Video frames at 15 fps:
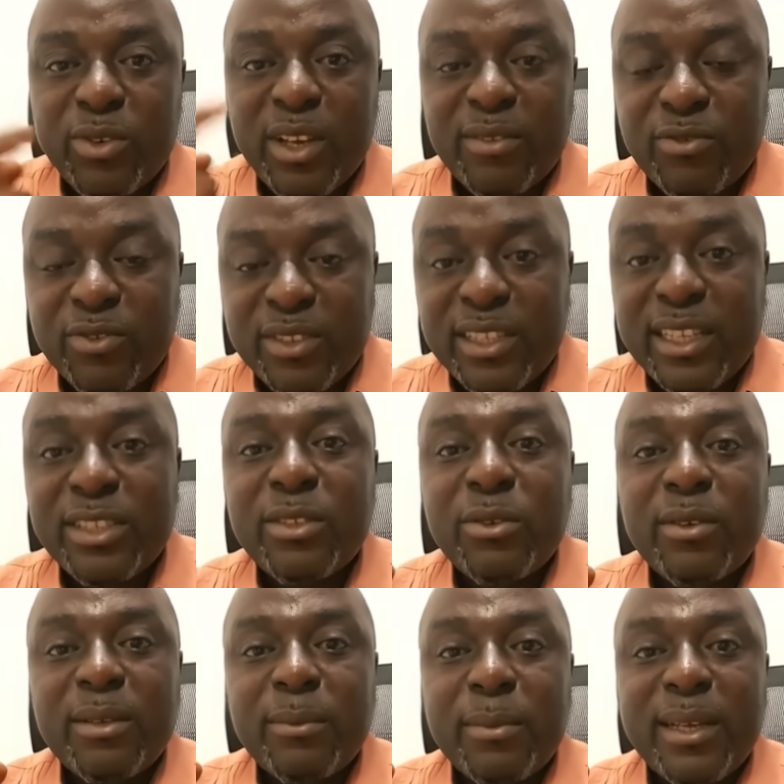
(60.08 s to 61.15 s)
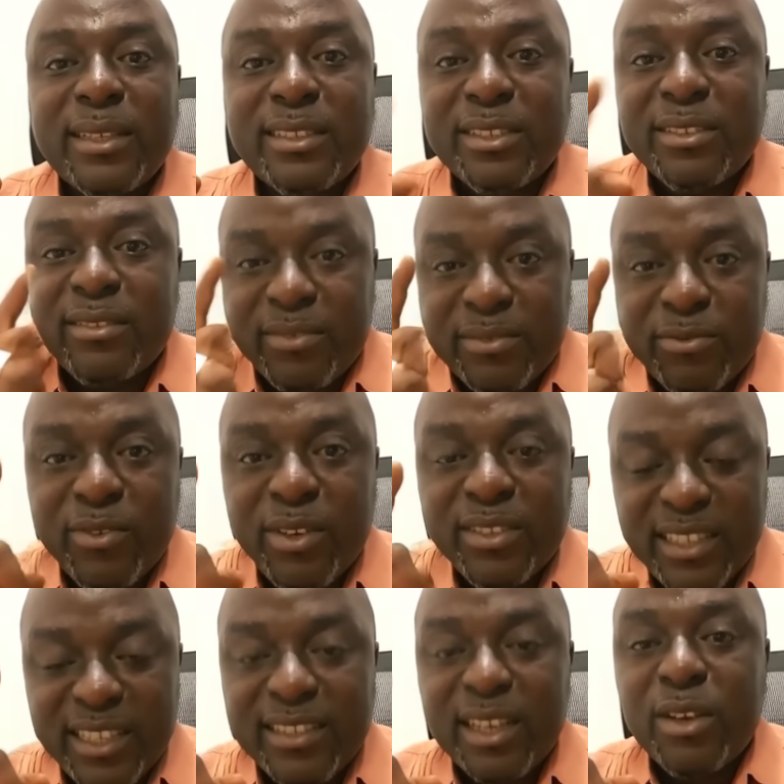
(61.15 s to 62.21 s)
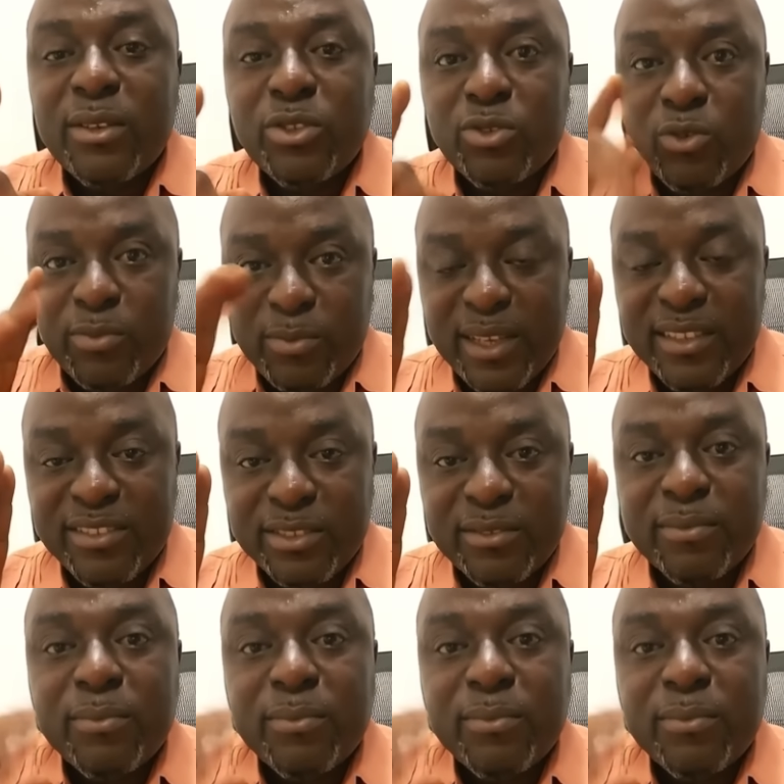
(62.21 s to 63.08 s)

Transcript: have witnessed over the past 48 hours took place.